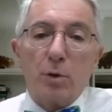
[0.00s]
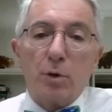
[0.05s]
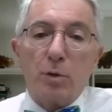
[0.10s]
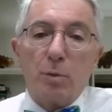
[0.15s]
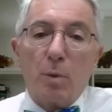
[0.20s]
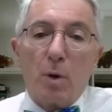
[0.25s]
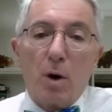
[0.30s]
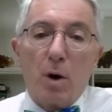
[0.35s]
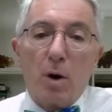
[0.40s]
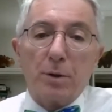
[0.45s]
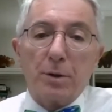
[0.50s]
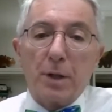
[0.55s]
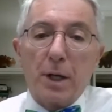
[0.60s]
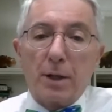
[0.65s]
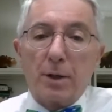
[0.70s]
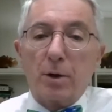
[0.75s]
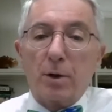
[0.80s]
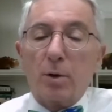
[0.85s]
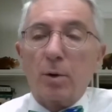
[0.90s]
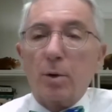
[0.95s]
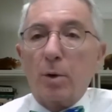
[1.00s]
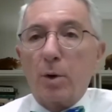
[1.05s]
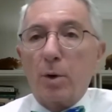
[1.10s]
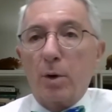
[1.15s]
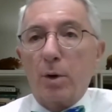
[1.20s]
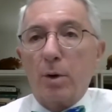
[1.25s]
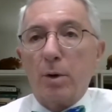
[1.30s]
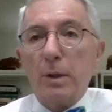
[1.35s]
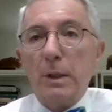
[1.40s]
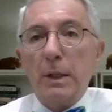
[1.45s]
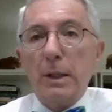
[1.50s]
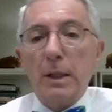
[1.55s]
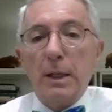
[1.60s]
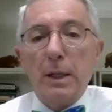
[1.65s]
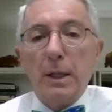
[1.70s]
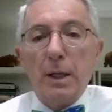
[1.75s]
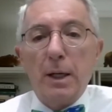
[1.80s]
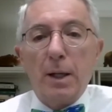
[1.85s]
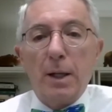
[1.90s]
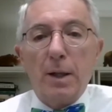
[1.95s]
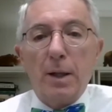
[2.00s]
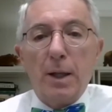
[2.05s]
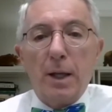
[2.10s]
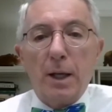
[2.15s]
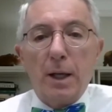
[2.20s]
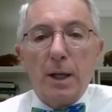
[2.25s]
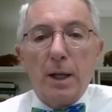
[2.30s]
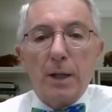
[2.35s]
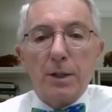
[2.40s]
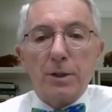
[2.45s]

small technical hurdle, the